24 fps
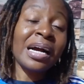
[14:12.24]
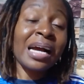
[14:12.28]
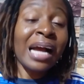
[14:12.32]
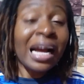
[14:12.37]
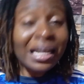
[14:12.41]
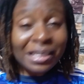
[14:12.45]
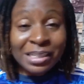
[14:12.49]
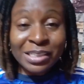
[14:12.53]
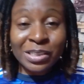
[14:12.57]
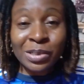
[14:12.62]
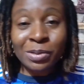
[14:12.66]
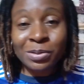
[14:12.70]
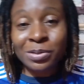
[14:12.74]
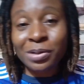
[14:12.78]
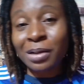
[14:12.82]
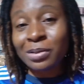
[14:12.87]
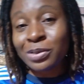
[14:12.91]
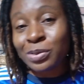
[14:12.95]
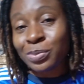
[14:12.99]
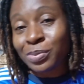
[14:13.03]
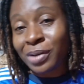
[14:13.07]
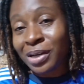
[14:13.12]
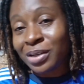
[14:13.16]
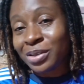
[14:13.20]
Kindly subscribe
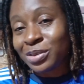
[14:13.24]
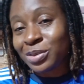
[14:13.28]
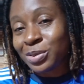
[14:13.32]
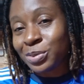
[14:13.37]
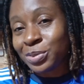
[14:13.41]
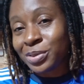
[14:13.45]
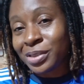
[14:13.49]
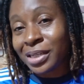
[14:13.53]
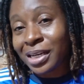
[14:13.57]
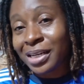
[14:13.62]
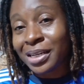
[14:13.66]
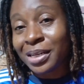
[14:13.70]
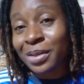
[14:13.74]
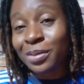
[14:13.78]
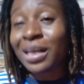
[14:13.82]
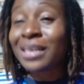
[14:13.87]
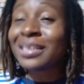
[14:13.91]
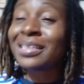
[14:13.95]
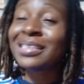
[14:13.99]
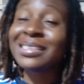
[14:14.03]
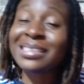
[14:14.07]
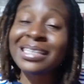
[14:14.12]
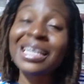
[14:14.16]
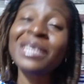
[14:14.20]
to my YouTube channel.
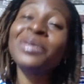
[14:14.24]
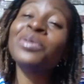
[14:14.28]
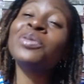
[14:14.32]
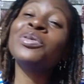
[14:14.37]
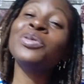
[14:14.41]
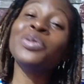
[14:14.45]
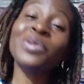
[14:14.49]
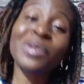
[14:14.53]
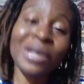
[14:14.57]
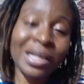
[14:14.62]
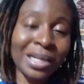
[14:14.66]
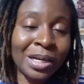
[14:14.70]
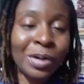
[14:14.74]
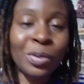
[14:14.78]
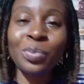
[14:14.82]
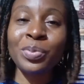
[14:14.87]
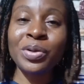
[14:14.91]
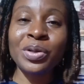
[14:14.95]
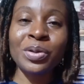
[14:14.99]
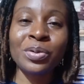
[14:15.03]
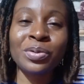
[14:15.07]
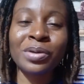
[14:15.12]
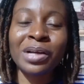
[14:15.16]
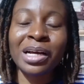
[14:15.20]
At least I know you can help
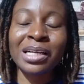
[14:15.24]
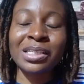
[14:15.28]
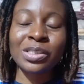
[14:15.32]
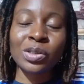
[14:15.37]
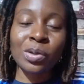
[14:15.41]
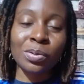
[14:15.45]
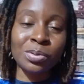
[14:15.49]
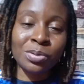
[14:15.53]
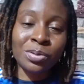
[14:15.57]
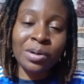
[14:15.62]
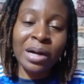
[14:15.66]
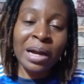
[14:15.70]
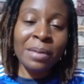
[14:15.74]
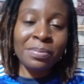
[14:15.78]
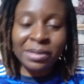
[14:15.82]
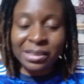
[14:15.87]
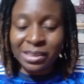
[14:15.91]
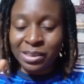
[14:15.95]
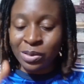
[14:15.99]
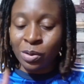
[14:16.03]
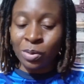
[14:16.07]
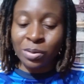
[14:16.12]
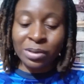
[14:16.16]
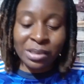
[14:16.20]
me do that. Subscribe
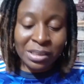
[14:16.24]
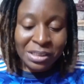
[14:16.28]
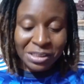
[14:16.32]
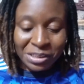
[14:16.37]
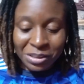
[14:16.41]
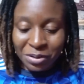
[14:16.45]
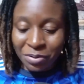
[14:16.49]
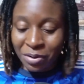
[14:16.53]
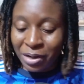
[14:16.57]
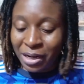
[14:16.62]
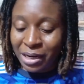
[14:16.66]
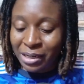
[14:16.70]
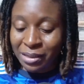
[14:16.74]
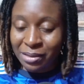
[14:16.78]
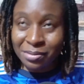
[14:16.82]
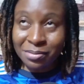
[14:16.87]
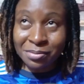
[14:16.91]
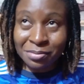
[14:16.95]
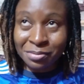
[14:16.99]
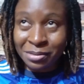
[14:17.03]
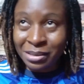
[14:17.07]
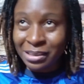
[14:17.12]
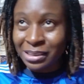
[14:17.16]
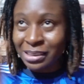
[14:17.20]
is on the screen,
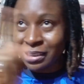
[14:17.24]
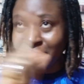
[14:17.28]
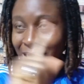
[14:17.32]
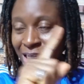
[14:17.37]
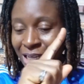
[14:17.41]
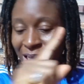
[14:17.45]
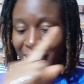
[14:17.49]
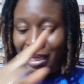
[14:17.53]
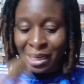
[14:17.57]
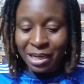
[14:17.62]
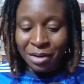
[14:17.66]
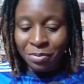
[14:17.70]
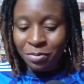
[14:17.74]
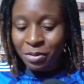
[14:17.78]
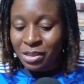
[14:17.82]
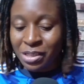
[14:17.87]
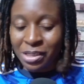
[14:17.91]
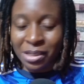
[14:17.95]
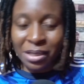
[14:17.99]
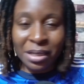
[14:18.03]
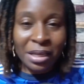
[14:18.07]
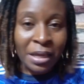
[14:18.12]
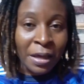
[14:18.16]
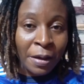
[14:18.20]
written
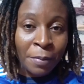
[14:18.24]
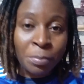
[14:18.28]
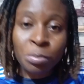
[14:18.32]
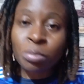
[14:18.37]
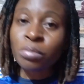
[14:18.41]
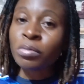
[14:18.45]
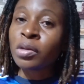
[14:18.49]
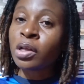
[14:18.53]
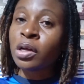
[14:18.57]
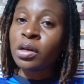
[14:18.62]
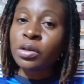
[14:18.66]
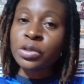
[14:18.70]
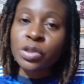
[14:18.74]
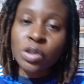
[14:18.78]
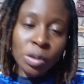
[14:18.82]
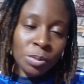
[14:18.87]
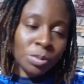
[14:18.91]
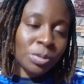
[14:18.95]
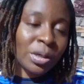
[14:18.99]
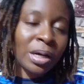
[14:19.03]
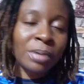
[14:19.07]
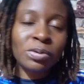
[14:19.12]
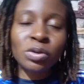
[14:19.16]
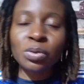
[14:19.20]
here.
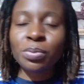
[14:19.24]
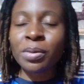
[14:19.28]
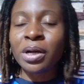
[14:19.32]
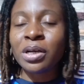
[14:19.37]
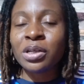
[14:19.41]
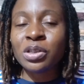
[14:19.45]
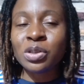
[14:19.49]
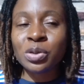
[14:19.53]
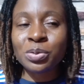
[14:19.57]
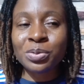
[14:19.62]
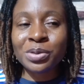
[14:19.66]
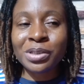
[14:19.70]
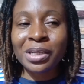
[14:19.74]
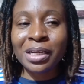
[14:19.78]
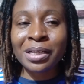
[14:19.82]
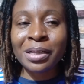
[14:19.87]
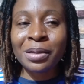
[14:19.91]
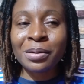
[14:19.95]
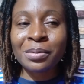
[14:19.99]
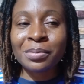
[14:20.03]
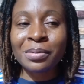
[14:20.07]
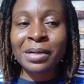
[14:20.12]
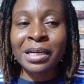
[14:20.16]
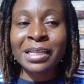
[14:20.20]
Subscribe to my YouTube
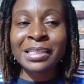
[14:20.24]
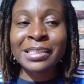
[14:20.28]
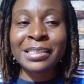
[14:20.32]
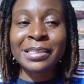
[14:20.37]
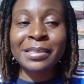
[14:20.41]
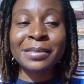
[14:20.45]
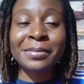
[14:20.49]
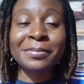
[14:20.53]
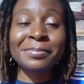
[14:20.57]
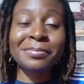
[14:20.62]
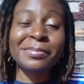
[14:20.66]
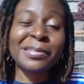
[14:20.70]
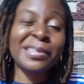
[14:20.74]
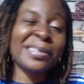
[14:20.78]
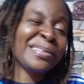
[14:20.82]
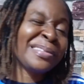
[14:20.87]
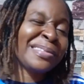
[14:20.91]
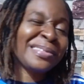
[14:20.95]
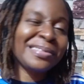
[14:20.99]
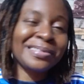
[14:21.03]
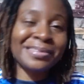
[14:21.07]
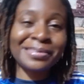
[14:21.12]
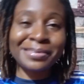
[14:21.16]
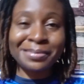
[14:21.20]
channel, and
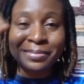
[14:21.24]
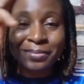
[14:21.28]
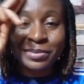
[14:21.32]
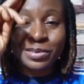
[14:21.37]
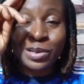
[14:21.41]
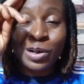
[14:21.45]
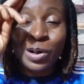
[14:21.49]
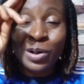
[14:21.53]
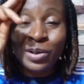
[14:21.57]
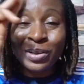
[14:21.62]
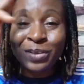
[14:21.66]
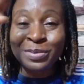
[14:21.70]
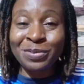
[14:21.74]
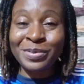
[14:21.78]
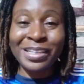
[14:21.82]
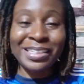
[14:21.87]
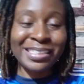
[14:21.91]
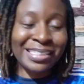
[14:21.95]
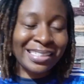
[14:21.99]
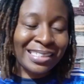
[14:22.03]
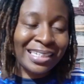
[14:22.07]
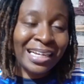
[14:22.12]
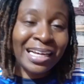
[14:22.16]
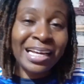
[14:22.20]
all the
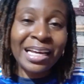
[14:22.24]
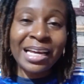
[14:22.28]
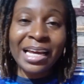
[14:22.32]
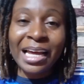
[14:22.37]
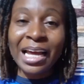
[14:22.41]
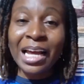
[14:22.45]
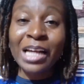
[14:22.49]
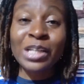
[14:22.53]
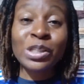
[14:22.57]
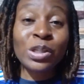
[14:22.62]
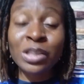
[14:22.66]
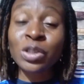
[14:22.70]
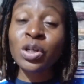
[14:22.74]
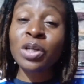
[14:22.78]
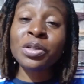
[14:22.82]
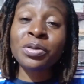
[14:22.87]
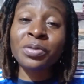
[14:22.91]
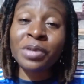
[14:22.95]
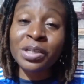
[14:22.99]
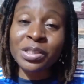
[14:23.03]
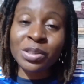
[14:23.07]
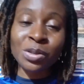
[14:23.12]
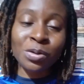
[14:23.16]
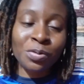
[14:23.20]
rest. Enjoy the
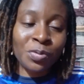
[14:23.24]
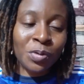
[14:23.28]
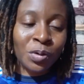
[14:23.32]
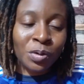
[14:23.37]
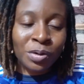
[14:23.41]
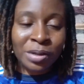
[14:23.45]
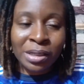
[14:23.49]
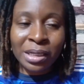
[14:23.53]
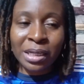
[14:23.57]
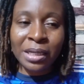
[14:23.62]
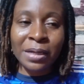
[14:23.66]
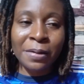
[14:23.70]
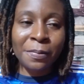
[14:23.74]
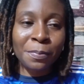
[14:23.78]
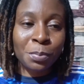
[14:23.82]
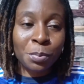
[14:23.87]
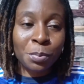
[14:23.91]
rest of your day.